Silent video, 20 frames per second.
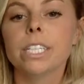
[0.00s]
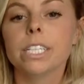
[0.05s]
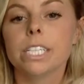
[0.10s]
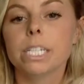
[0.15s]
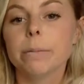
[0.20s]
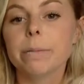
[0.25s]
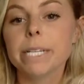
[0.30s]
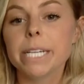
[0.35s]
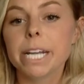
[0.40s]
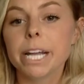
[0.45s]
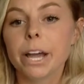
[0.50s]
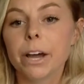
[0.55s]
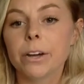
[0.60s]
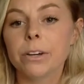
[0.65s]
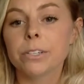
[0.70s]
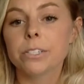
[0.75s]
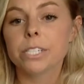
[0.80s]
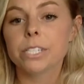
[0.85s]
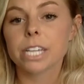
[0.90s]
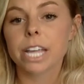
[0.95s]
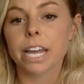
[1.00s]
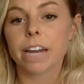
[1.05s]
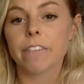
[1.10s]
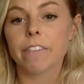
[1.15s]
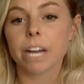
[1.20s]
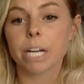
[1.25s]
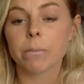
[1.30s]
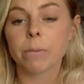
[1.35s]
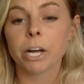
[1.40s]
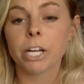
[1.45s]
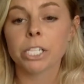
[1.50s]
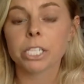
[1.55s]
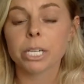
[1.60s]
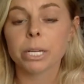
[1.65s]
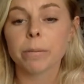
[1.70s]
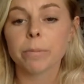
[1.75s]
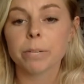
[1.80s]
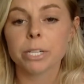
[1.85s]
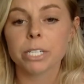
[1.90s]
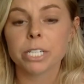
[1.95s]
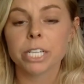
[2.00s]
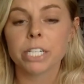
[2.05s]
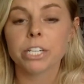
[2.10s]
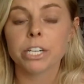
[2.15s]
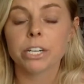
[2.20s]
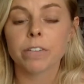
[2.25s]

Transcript: CPT codes can affect policy and procedure